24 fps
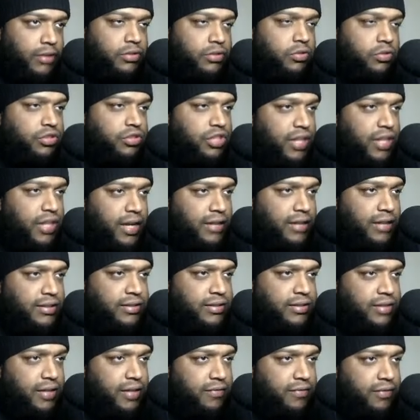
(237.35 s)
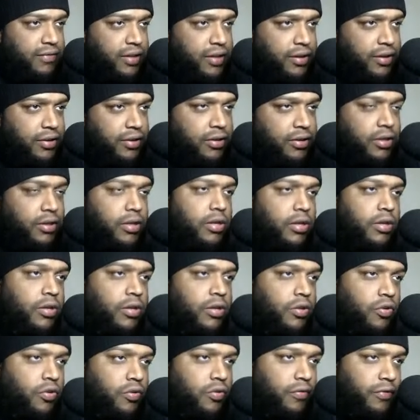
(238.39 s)
So J is the 10th letter.
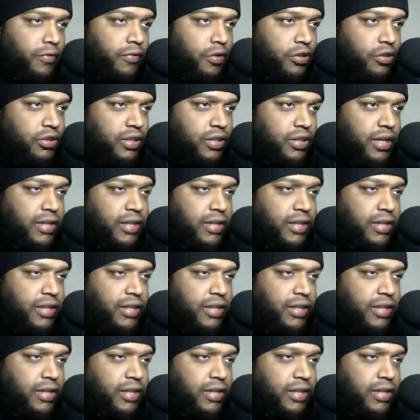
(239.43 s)
You convert J